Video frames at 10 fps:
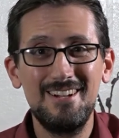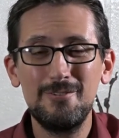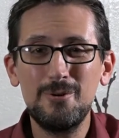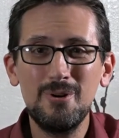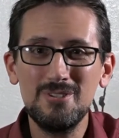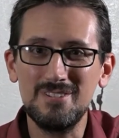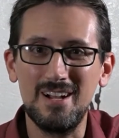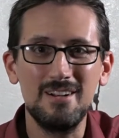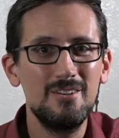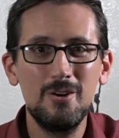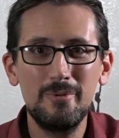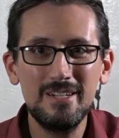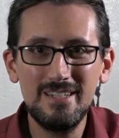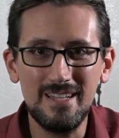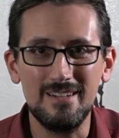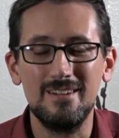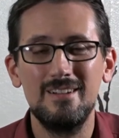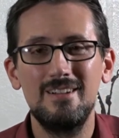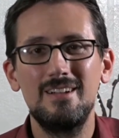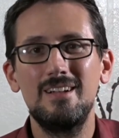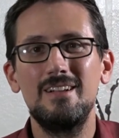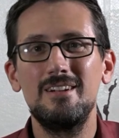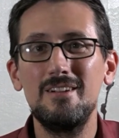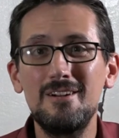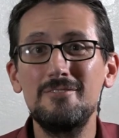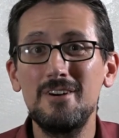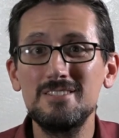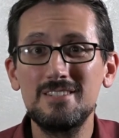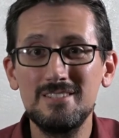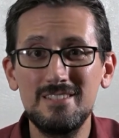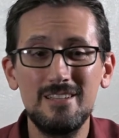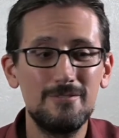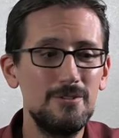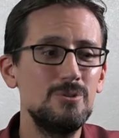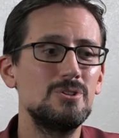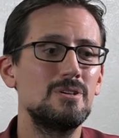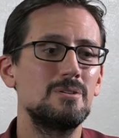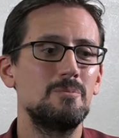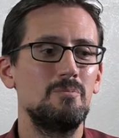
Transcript: Of course not. Nobody did. None of us can see the future.